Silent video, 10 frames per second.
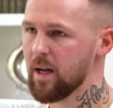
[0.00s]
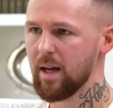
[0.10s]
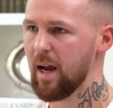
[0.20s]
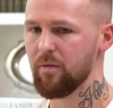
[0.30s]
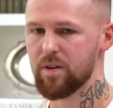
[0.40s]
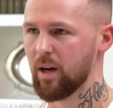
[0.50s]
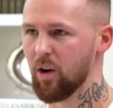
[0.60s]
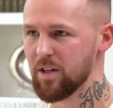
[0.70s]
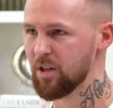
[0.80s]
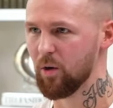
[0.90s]
everything
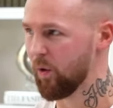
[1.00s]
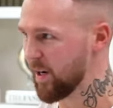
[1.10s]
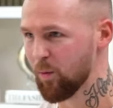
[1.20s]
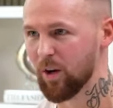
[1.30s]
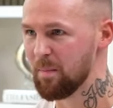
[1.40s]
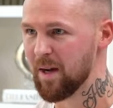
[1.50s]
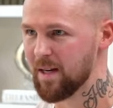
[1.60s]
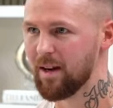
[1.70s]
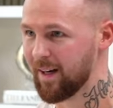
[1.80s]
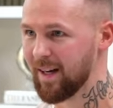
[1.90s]
I do or anyone I
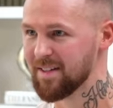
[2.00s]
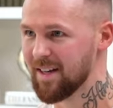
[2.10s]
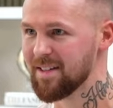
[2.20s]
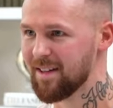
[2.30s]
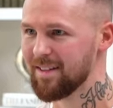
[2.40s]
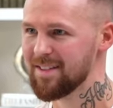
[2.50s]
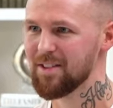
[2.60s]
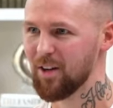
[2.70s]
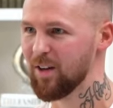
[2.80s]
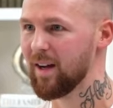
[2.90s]
meet, I collect data.
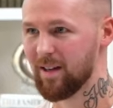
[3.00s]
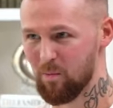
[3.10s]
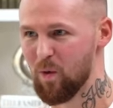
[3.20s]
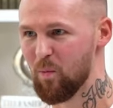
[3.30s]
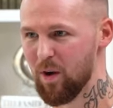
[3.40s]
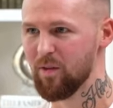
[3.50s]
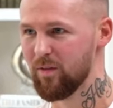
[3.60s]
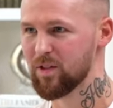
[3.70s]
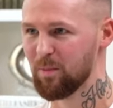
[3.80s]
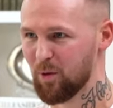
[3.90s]
So like in one way or
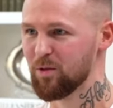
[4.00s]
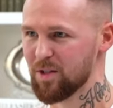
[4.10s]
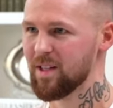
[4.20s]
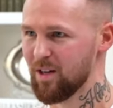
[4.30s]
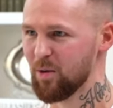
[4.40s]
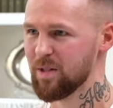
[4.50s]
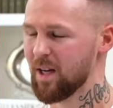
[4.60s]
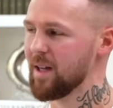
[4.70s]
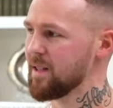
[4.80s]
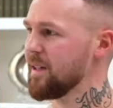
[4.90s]
another, subconsciously, I always
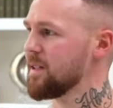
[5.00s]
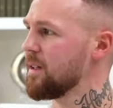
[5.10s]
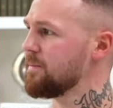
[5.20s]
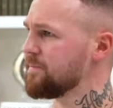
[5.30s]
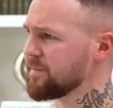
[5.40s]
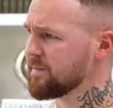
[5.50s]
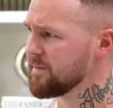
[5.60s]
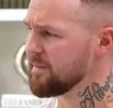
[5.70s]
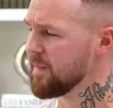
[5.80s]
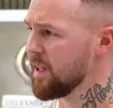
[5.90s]
collect data.
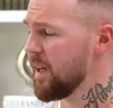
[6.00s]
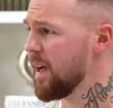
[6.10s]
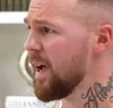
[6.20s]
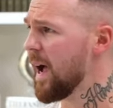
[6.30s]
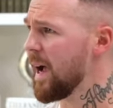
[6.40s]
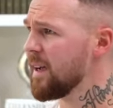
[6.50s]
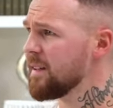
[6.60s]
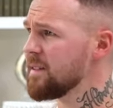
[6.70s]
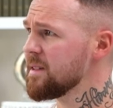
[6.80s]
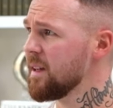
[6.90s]

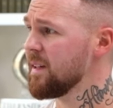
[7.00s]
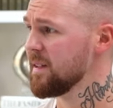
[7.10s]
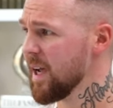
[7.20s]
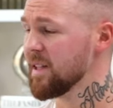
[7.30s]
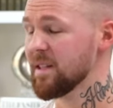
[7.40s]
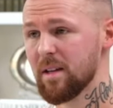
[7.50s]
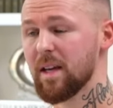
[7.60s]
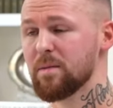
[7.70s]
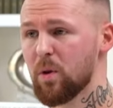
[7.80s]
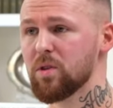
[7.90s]
And yeah,
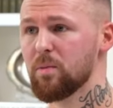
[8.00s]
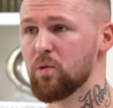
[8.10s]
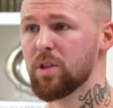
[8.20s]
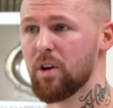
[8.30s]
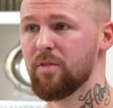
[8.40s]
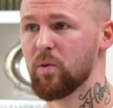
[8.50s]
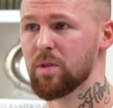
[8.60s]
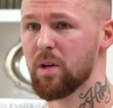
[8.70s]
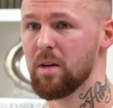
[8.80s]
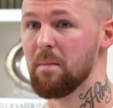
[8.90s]
it's possible to go
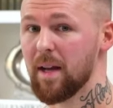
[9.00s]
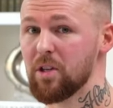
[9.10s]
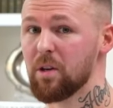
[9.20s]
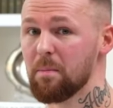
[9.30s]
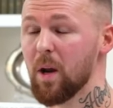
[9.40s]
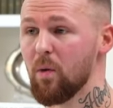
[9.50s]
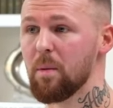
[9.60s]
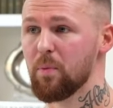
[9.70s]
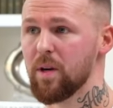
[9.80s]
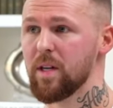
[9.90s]
full-time, and you can blow
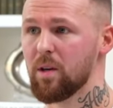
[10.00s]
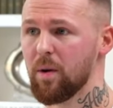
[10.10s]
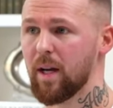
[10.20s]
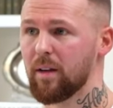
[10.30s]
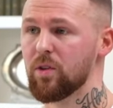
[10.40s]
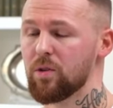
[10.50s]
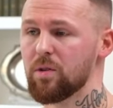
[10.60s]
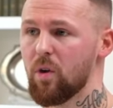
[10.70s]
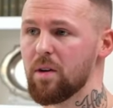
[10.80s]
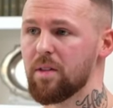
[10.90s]
up pretty quick if you do
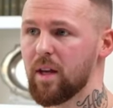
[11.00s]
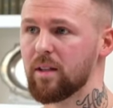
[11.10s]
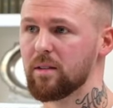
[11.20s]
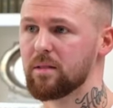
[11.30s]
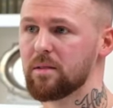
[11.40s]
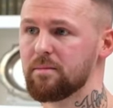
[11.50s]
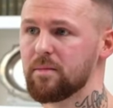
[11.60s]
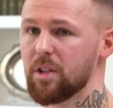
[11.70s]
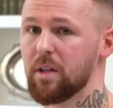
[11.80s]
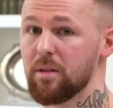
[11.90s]
the right things. You know,